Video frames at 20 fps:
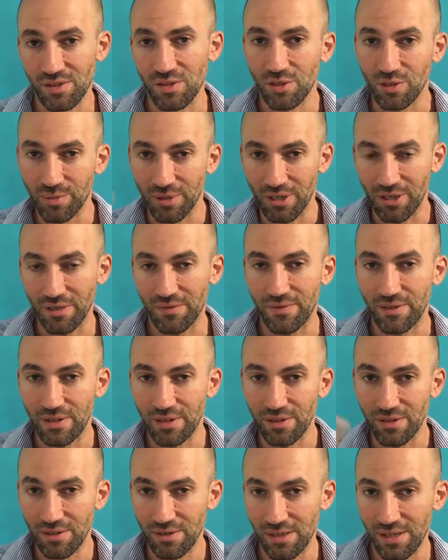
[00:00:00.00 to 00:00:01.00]
It's all part of
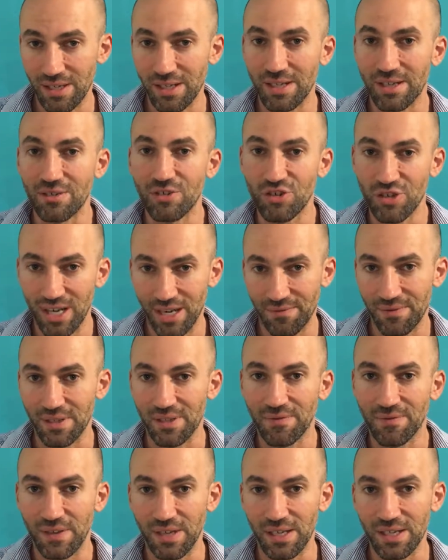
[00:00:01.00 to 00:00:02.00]
the
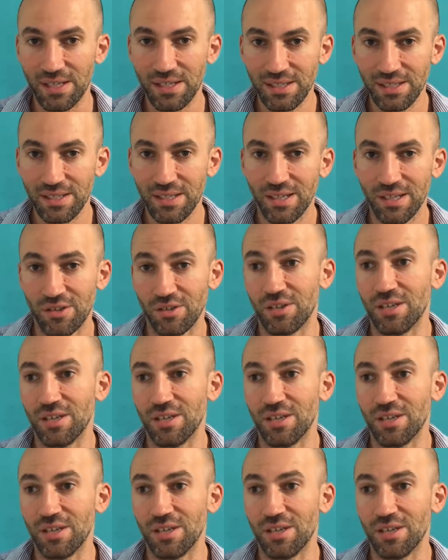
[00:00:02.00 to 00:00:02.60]
traffic phase.